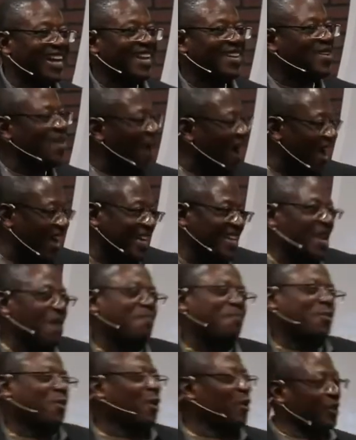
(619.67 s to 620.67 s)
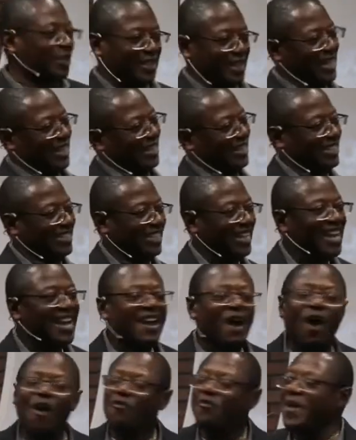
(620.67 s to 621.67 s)
You are in the process
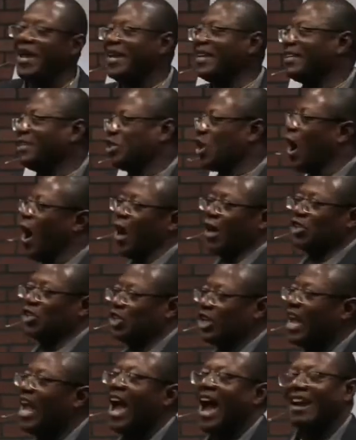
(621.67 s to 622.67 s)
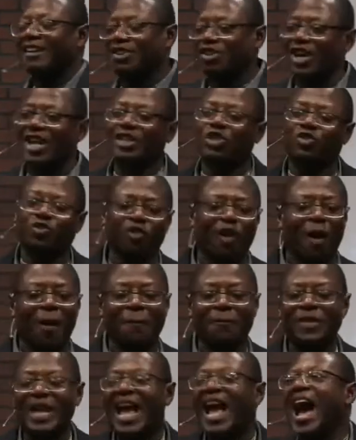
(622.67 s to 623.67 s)
of being touched and
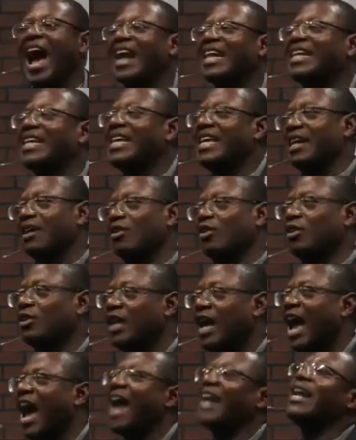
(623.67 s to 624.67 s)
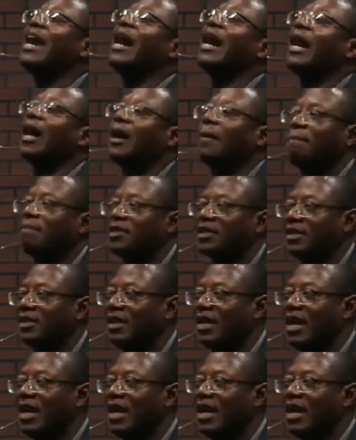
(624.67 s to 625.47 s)
transformed and healed and helped.